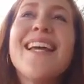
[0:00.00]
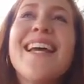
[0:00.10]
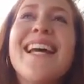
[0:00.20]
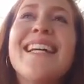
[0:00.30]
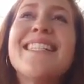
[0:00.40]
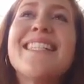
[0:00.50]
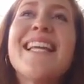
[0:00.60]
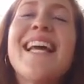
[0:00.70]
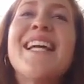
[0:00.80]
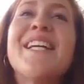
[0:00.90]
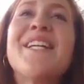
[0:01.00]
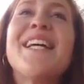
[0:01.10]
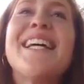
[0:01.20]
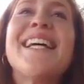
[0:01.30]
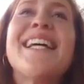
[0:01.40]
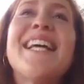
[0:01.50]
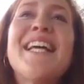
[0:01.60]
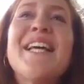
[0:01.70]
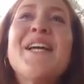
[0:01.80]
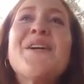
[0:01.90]
And
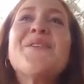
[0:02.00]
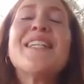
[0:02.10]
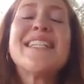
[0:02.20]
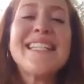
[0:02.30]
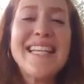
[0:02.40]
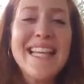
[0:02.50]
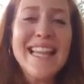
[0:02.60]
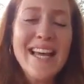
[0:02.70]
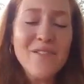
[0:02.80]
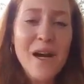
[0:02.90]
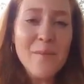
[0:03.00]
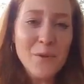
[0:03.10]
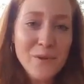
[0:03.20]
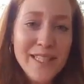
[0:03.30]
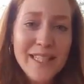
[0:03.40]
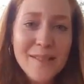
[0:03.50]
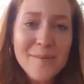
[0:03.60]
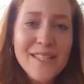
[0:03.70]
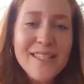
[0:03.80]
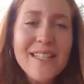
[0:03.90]
we see that Robin
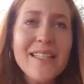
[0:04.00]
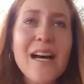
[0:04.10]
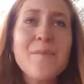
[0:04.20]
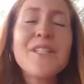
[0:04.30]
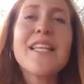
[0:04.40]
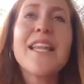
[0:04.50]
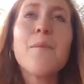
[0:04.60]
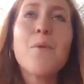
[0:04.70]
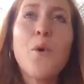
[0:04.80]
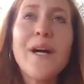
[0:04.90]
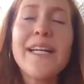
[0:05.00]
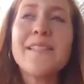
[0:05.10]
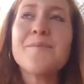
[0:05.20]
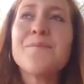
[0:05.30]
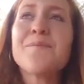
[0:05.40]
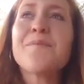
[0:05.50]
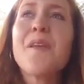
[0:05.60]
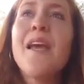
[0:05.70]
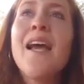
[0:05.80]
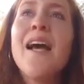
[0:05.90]
Williams comes to that point
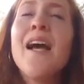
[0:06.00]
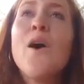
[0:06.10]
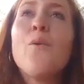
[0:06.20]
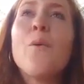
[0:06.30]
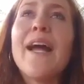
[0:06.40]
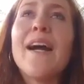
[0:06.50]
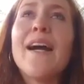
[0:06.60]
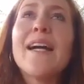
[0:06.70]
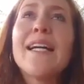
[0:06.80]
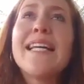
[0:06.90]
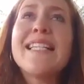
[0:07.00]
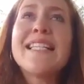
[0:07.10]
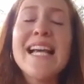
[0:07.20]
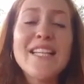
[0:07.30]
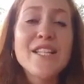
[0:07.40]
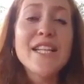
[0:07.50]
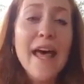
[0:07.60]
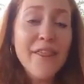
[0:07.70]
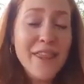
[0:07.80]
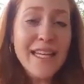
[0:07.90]
where he says
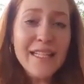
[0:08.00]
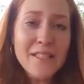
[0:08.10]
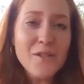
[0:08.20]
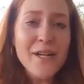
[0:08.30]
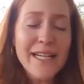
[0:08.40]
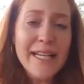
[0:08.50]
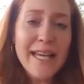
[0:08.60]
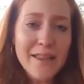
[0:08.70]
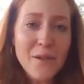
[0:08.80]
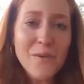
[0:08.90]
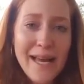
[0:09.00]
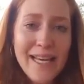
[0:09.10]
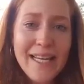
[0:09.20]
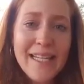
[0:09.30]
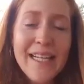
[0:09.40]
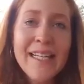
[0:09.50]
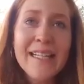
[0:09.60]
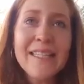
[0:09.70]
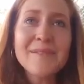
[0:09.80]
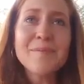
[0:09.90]
nothing is going to get in the way
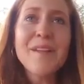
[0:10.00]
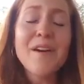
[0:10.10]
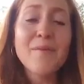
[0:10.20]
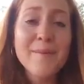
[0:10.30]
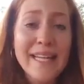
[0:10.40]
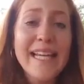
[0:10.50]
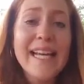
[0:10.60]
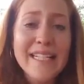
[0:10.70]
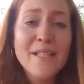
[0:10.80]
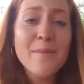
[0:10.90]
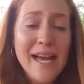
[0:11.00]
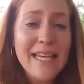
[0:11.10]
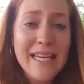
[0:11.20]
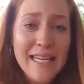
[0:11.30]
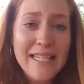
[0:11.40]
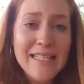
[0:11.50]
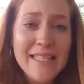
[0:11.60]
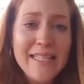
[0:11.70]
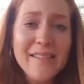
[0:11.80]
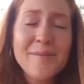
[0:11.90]
of me getting to my kids.